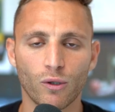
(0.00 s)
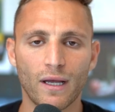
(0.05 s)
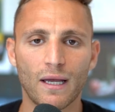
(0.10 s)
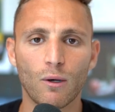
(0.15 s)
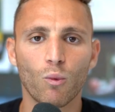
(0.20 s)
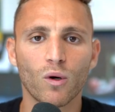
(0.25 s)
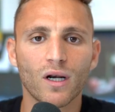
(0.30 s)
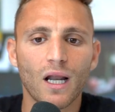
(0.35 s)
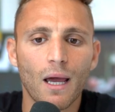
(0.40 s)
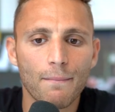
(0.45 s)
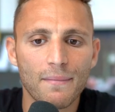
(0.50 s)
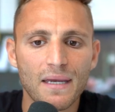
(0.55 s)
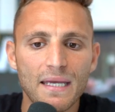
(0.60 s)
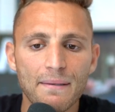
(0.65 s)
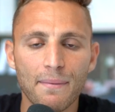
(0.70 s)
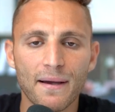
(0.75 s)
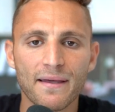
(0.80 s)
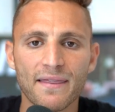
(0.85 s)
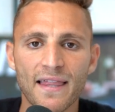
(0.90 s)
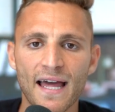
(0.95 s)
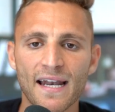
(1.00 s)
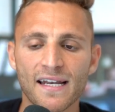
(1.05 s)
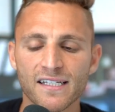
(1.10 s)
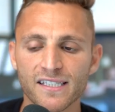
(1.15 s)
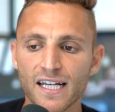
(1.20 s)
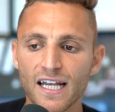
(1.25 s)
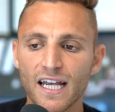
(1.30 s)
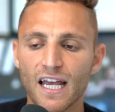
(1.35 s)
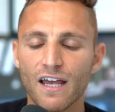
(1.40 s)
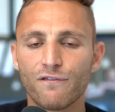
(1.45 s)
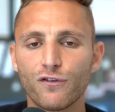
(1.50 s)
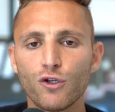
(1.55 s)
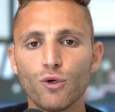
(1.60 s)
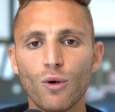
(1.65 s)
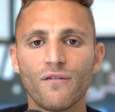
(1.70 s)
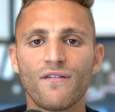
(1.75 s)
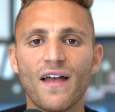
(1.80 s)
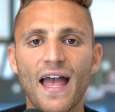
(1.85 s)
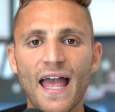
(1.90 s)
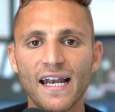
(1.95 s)
And what I mean by that is if you
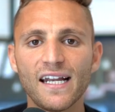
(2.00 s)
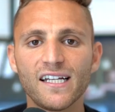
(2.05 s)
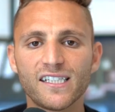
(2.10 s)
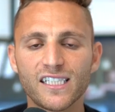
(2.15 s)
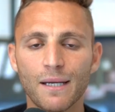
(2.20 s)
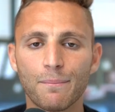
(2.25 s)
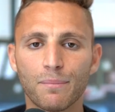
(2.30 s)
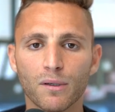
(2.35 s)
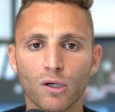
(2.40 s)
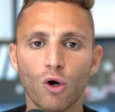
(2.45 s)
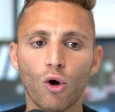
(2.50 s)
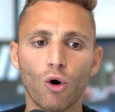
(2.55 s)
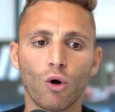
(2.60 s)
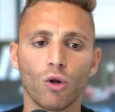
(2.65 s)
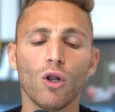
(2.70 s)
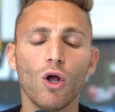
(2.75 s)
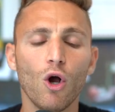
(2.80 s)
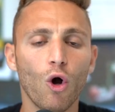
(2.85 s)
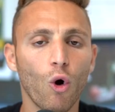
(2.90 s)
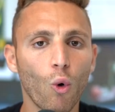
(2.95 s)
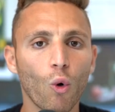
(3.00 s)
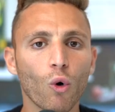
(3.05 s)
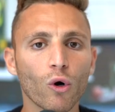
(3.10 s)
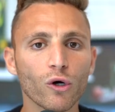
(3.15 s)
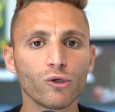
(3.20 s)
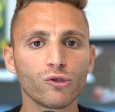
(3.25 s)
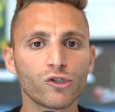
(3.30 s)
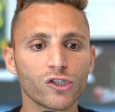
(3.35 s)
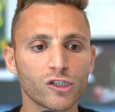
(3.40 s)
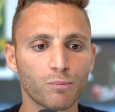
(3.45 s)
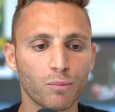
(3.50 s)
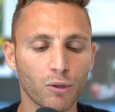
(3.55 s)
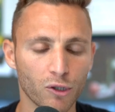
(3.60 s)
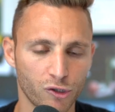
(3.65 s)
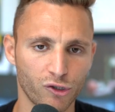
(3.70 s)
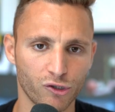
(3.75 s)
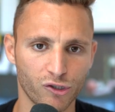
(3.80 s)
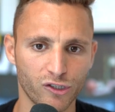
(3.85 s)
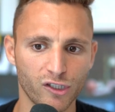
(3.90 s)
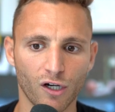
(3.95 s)
have any type of goal or you just
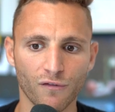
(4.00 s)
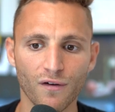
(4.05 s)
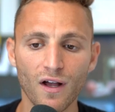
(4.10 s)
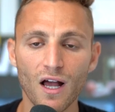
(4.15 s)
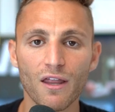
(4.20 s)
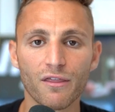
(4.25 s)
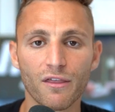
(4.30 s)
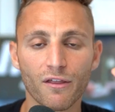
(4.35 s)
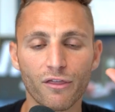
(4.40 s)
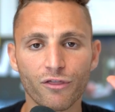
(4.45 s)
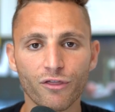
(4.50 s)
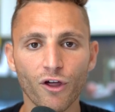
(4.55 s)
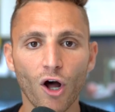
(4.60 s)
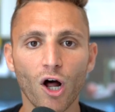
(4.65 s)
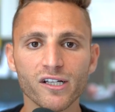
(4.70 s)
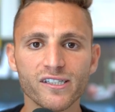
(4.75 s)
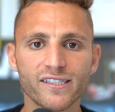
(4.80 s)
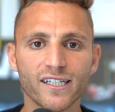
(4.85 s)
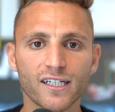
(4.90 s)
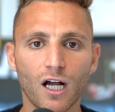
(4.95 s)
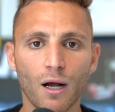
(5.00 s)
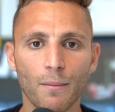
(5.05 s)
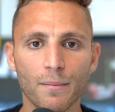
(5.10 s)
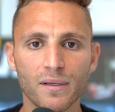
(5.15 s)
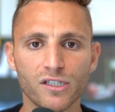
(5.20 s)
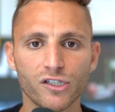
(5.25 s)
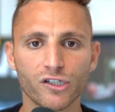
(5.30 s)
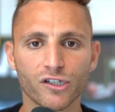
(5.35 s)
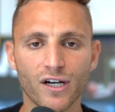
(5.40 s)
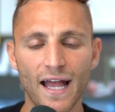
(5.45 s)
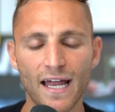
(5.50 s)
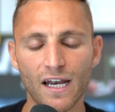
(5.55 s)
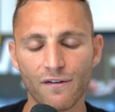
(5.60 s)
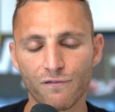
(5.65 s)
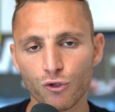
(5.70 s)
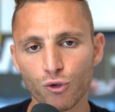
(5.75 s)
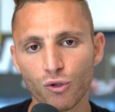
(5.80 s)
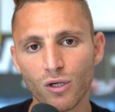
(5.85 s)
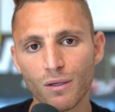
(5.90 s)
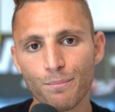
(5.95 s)
push yourself, the thoughts that come in your head,
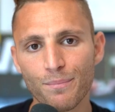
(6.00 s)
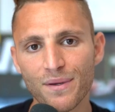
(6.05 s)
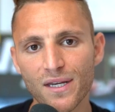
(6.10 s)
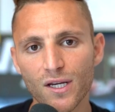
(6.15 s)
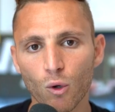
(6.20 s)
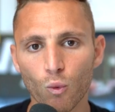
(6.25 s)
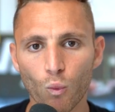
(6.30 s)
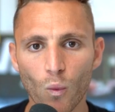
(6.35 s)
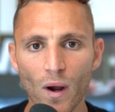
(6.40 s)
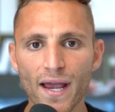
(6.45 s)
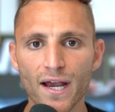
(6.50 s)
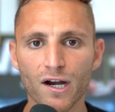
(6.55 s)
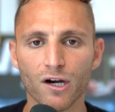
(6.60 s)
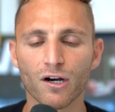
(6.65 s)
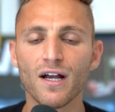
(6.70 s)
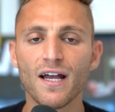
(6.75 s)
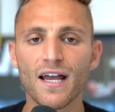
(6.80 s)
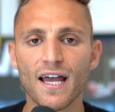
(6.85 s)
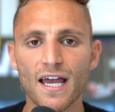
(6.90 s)
if you can be aware,